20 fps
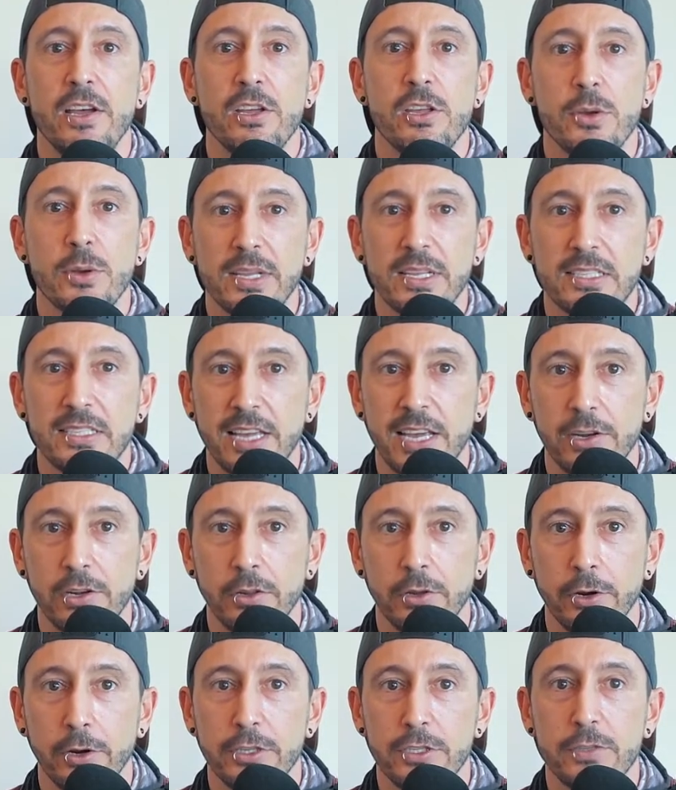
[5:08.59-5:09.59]
You can set
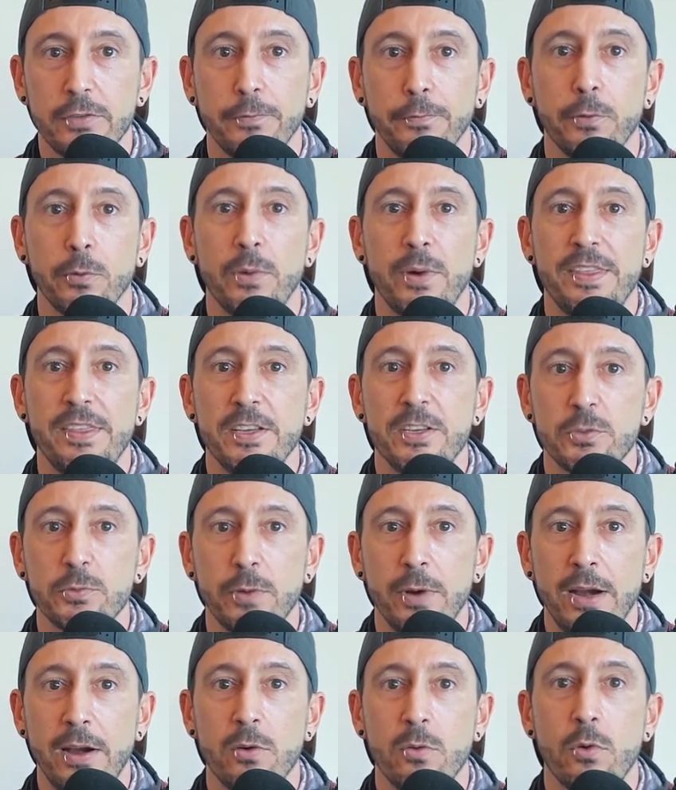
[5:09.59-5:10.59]
alerts for when these
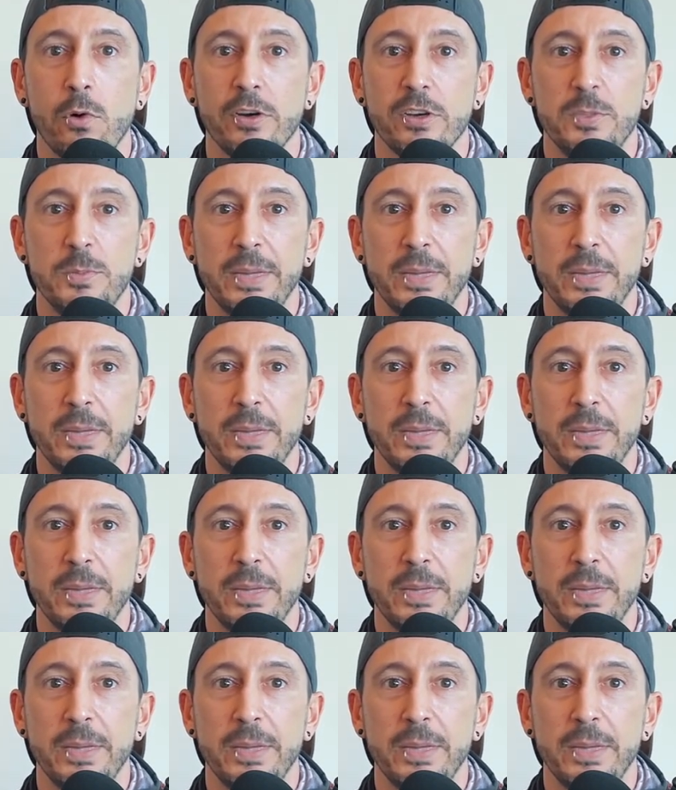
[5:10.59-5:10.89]
rare awards